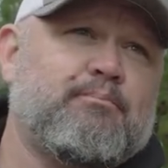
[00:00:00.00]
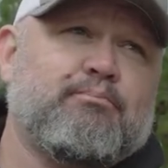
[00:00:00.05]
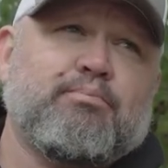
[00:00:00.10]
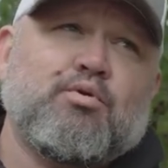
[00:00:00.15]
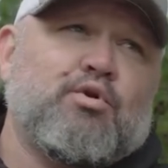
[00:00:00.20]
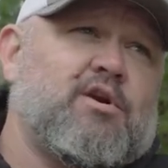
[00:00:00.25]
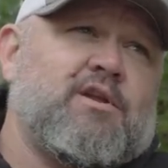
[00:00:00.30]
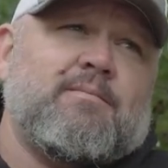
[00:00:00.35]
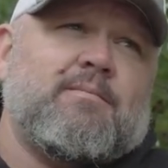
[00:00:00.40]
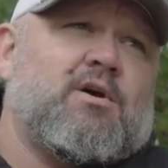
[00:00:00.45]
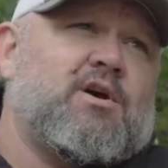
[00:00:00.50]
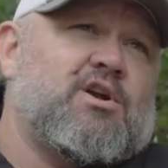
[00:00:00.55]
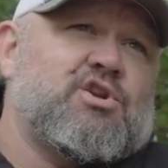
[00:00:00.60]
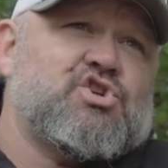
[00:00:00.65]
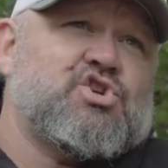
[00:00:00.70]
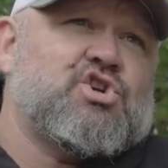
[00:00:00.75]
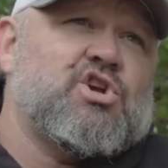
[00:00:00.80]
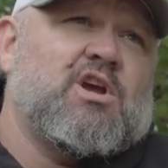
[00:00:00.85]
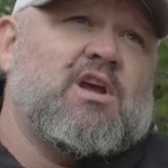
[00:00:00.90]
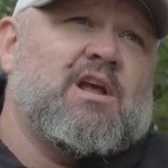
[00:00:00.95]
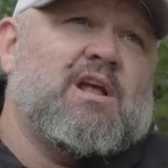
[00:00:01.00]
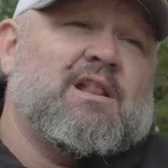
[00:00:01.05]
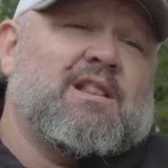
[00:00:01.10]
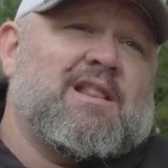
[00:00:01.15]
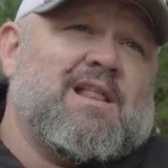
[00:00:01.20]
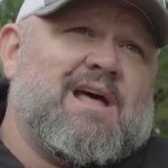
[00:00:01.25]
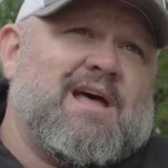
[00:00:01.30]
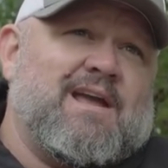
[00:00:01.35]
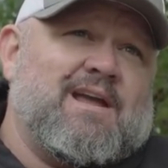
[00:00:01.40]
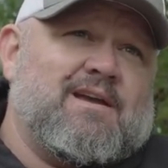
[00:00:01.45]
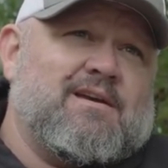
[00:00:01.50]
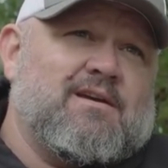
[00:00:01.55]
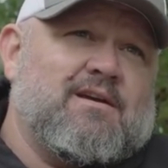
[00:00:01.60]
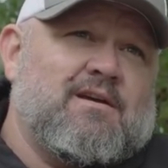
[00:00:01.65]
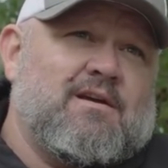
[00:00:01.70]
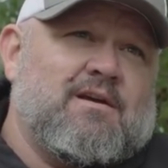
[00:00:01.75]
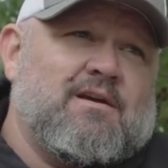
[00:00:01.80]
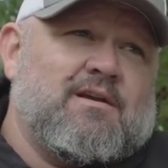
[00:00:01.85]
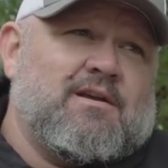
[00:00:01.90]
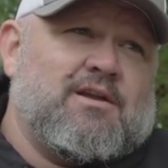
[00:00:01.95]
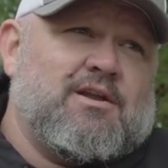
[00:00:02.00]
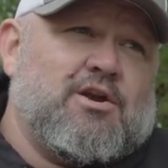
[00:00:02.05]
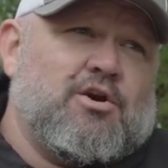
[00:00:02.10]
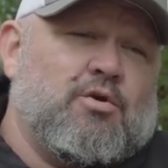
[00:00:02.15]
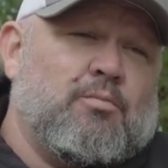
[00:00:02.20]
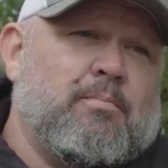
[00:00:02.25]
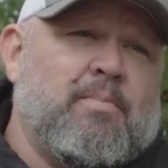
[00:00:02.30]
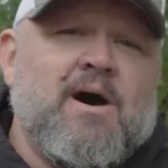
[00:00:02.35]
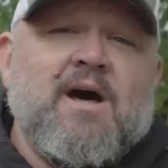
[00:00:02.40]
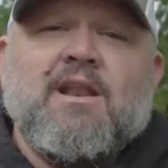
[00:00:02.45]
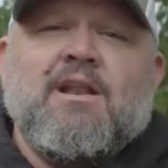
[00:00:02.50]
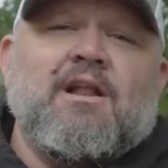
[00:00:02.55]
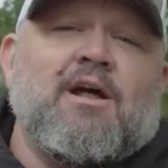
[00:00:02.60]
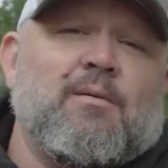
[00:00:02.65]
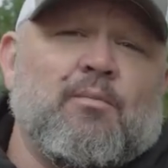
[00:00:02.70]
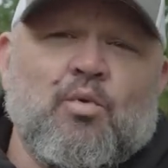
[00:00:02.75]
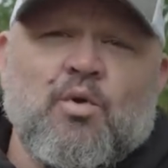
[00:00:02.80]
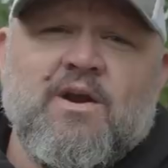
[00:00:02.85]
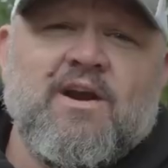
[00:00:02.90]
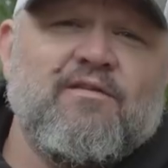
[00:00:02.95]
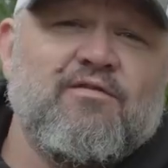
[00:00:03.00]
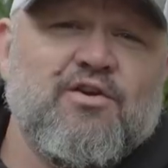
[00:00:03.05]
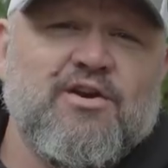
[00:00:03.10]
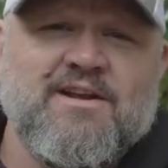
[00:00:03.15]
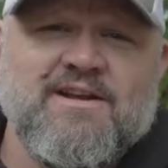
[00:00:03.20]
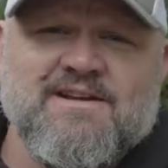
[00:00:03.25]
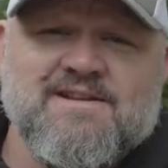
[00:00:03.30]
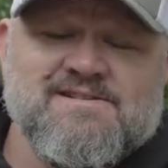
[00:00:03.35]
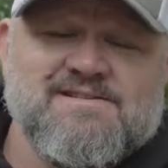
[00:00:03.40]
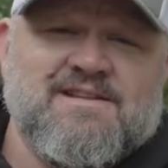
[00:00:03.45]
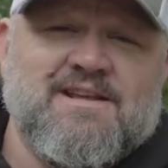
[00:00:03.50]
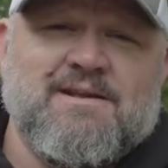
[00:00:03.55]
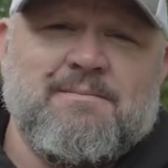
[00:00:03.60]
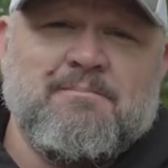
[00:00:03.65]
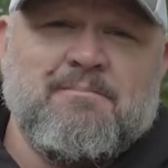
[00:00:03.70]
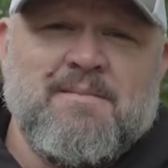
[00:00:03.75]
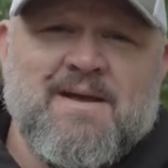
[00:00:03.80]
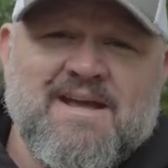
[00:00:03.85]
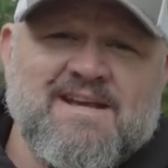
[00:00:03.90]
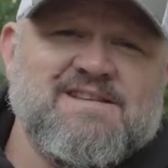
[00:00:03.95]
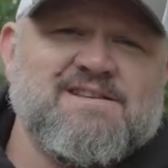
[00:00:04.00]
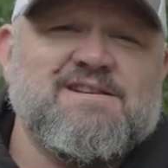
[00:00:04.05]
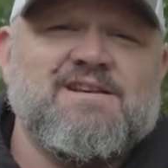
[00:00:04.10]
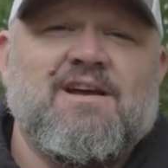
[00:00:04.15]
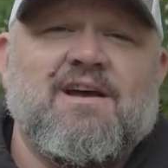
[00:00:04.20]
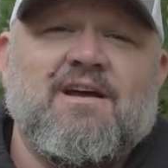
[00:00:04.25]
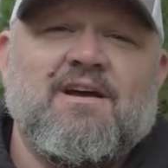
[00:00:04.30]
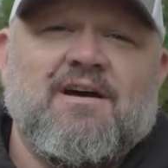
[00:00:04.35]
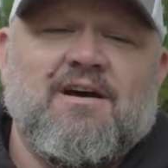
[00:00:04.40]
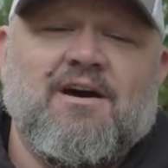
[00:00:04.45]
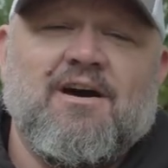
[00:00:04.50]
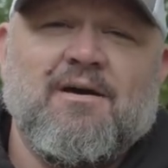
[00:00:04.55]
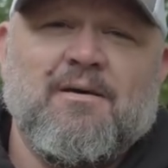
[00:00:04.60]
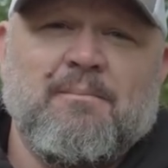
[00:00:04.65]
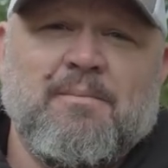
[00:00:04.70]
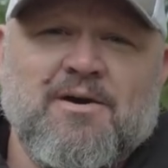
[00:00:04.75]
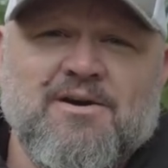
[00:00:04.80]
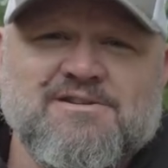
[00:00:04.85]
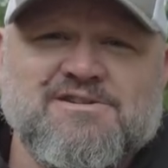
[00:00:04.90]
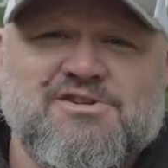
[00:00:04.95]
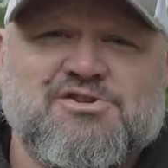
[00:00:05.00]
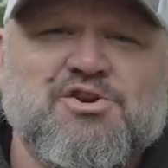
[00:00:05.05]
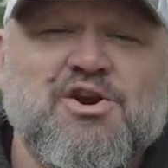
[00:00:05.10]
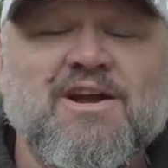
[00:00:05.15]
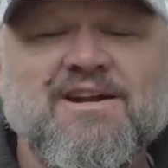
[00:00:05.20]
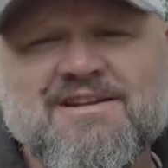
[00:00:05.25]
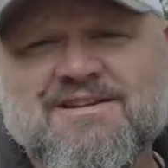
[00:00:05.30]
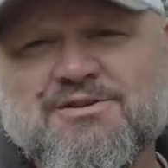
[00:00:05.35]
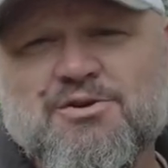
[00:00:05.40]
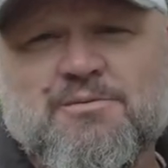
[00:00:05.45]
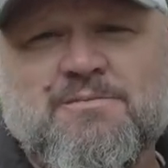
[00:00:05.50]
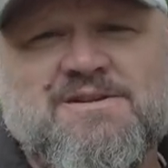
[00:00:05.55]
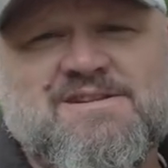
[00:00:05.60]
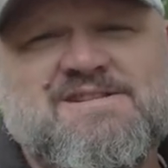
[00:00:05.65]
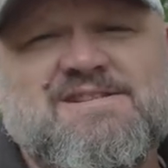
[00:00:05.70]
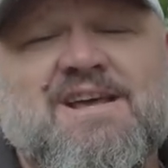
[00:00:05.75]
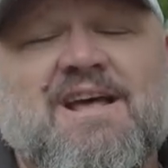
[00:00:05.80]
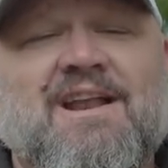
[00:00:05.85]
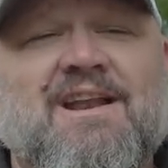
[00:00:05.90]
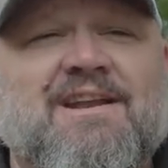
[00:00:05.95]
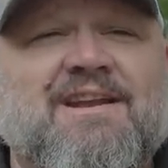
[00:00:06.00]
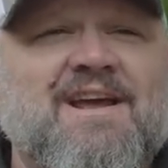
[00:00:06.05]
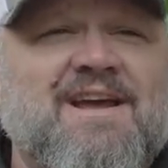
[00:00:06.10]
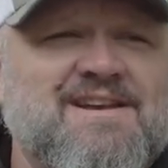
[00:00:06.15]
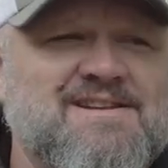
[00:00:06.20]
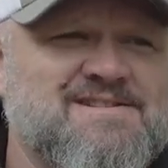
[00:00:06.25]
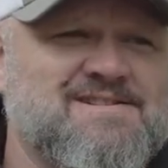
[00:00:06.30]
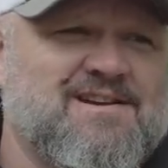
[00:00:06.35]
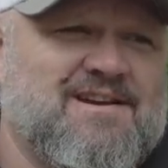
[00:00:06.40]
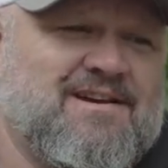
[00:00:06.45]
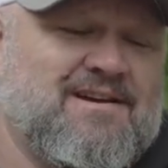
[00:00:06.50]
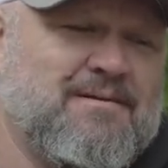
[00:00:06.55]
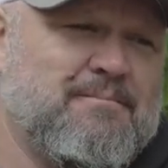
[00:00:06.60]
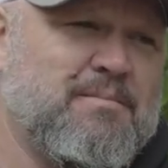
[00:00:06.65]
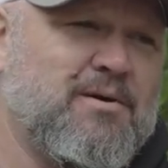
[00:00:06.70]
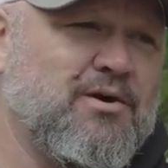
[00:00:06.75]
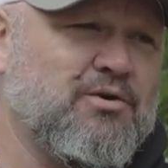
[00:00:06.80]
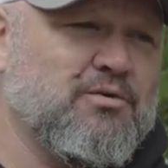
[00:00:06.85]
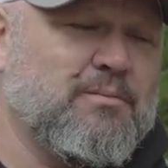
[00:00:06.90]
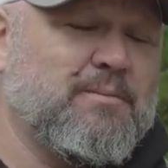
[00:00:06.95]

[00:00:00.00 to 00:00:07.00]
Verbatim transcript: pretty much like you know, bottle up whatever it is that makes uh, bugs attracted to them and sell it as uh, bug